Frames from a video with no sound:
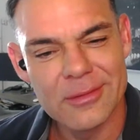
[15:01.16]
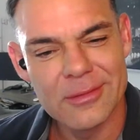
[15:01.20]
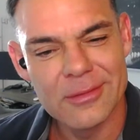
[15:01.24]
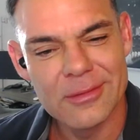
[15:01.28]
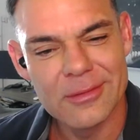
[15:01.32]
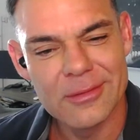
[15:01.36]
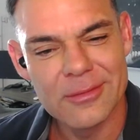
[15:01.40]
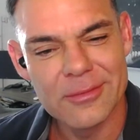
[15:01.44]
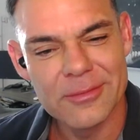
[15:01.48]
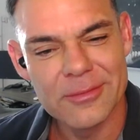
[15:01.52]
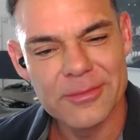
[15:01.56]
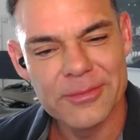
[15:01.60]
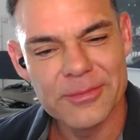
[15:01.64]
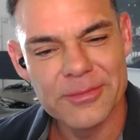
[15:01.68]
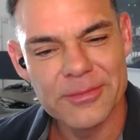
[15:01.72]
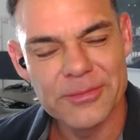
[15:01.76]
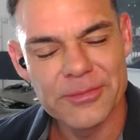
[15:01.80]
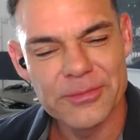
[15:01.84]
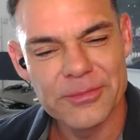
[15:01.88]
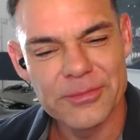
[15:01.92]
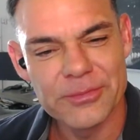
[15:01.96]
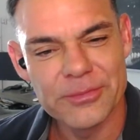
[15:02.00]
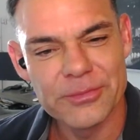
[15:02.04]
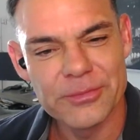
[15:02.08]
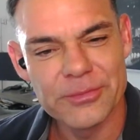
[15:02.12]

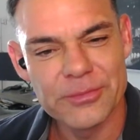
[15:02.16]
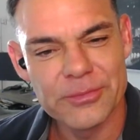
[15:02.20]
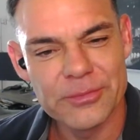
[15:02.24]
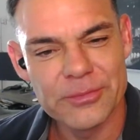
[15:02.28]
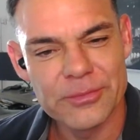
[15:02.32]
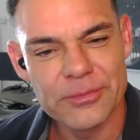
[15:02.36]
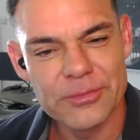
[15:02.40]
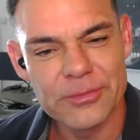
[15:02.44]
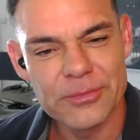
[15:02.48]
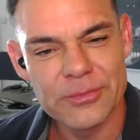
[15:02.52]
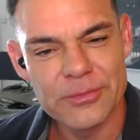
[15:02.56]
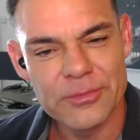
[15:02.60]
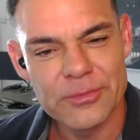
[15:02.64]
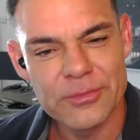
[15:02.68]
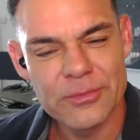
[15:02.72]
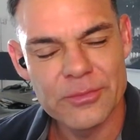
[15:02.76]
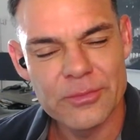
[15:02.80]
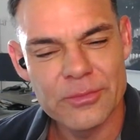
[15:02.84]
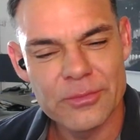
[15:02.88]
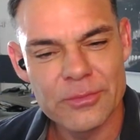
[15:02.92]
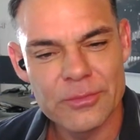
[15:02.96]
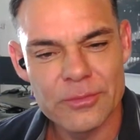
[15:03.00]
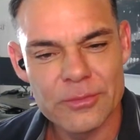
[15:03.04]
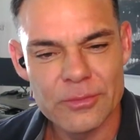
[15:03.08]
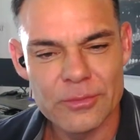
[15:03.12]

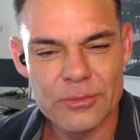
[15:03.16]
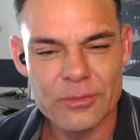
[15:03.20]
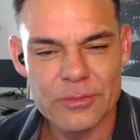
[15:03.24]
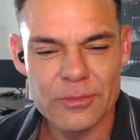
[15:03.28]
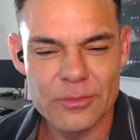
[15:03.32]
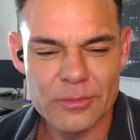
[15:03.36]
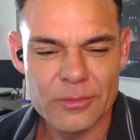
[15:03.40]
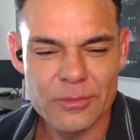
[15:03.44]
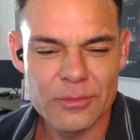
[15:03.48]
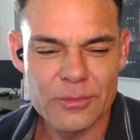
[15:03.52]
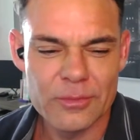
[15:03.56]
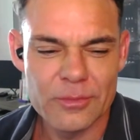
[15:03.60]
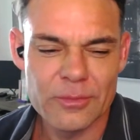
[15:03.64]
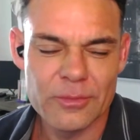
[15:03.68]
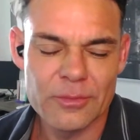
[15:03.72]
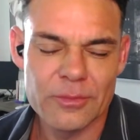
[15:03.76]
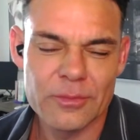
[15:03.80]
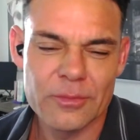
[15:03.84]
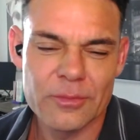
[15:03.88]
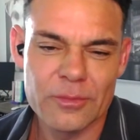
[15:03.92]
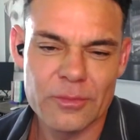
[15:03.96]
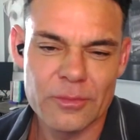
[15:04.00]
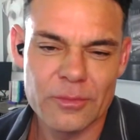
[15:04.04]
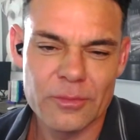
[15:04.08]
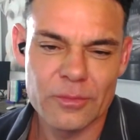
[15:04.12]

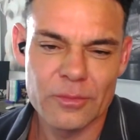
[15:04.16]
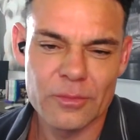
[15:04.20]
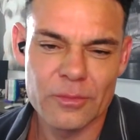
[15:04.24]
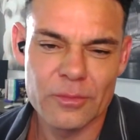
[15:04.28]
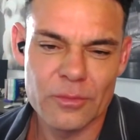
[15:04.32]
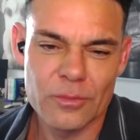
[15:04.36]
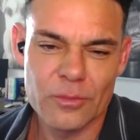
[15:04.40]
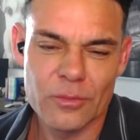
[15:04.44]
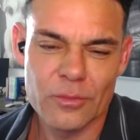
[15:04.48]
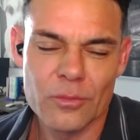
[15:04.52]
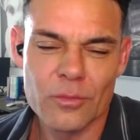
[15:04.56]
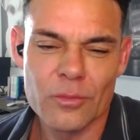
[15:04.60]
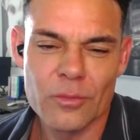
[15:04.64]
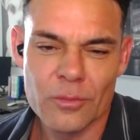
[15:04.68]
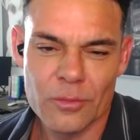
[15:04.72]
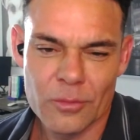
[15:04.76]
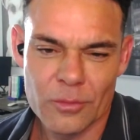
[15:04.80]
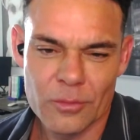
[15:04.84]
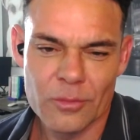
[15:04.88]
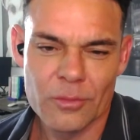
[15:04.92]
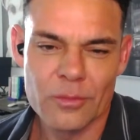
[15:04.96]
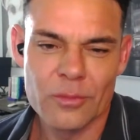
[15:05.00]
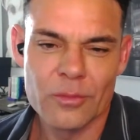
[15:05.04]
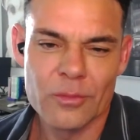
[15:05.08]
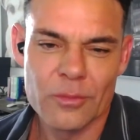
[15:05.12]

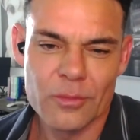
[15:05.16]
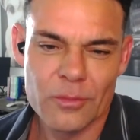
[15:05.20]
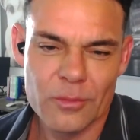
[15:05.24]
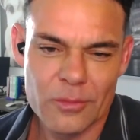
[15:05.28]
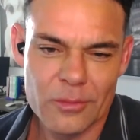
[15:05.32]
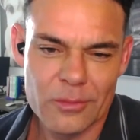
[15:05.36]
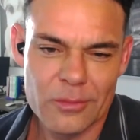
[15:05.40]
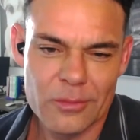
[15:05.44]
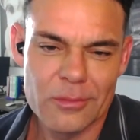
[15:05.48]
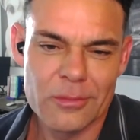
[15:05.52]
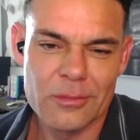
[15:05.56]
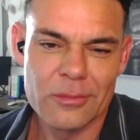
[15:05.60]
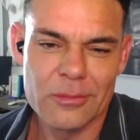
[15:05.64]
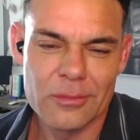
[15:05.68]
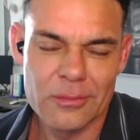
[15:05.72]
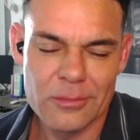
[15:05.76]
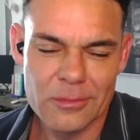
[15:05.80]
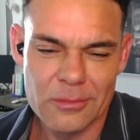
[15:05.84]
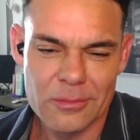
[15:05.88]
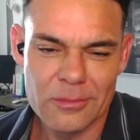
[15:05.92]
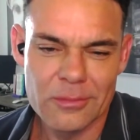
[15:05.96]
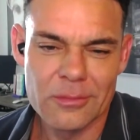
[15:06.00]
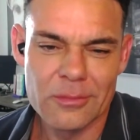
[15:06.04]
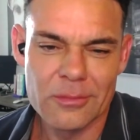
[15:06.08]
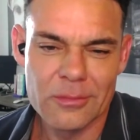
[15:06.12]

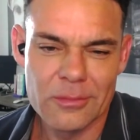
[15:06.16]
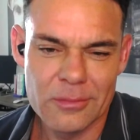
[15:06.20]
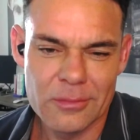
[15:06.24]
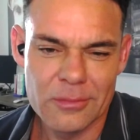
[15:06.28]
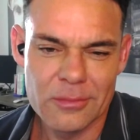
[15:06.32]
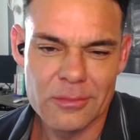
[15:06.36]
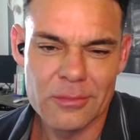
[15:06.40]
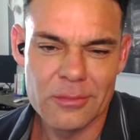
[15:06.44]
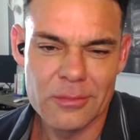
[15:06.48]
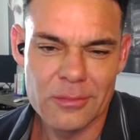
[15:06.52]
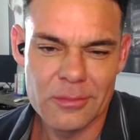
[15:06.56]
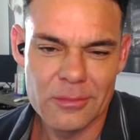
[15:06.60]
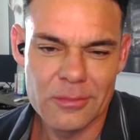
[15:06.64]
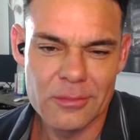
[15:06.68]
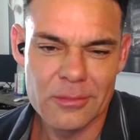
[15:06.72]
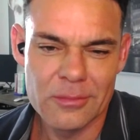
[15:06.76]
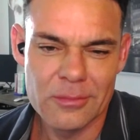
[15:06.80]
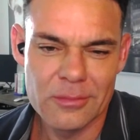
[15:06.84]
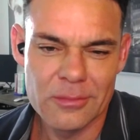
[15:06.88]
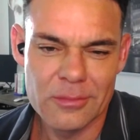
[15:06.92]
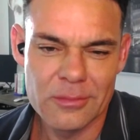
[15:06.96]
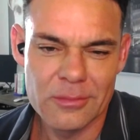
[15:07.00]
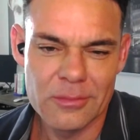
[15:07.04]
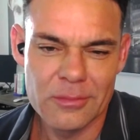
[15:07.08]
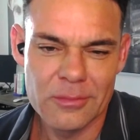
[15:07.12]

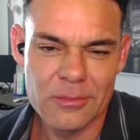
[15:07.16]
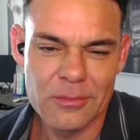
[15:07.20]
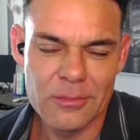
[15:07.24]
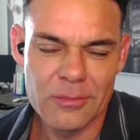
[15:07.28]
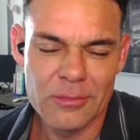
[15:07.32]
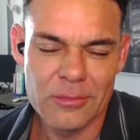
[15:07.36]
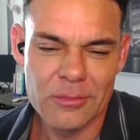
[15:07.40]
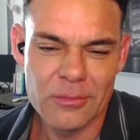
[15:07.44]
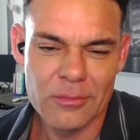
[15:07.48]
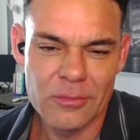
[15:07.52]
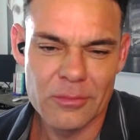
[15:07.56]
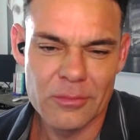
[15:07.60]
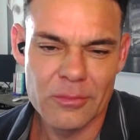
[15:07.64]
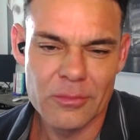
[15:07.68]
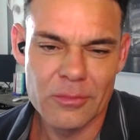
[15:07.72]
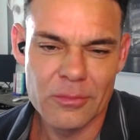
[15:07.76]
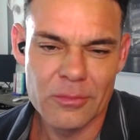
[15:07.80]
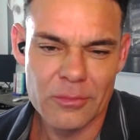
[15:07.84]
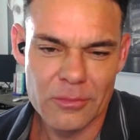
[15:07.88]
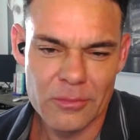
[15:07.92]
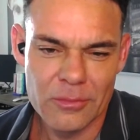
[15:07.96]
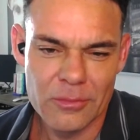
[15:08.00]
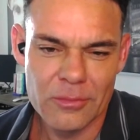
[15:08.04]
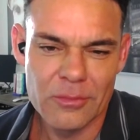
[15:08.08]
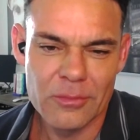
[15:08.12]

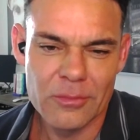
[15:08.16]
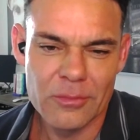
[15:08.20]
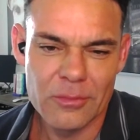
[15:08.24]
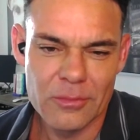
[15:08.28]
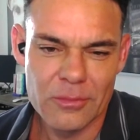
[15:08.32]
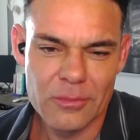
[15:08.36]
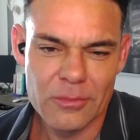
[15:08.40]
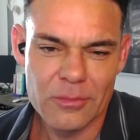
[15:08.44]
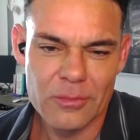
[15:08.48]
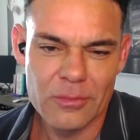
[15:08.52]
No words are spoken by the person on screen.